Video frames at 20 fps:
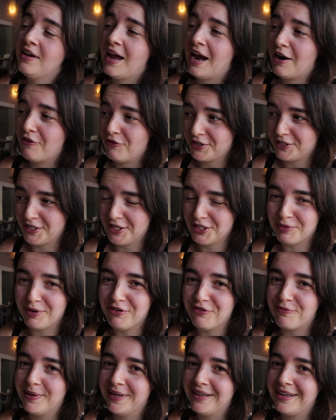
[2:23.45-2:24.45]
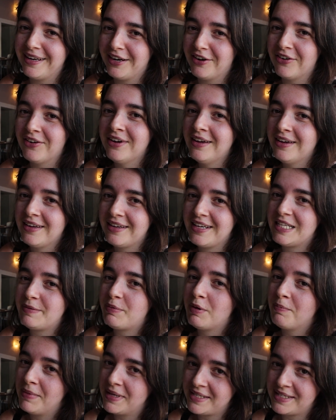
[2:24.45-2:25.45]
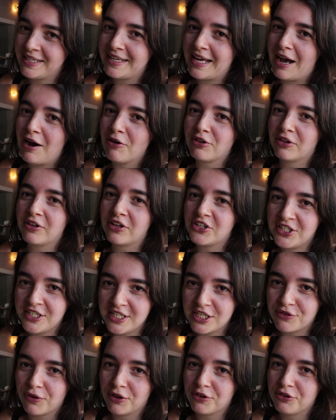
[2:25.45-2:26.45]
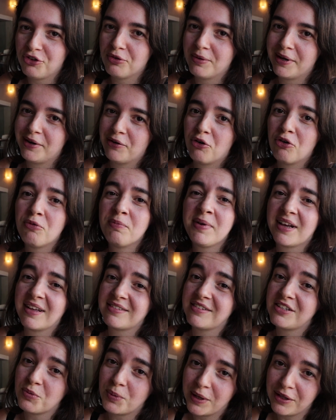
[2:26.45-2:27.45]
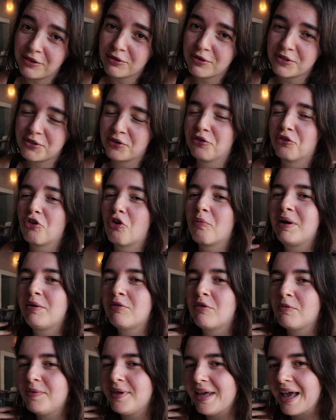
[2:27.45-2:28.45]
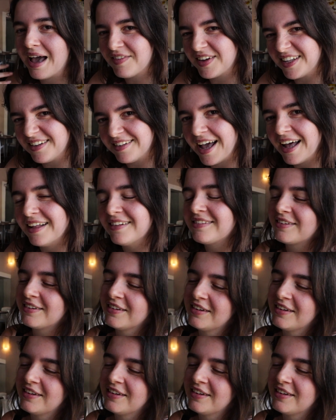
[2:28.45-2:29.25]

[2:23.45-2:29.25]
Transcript: Ever since we've been here, he's been missing out on the cheese fondue at home because it's winter, so normally we'll be having that,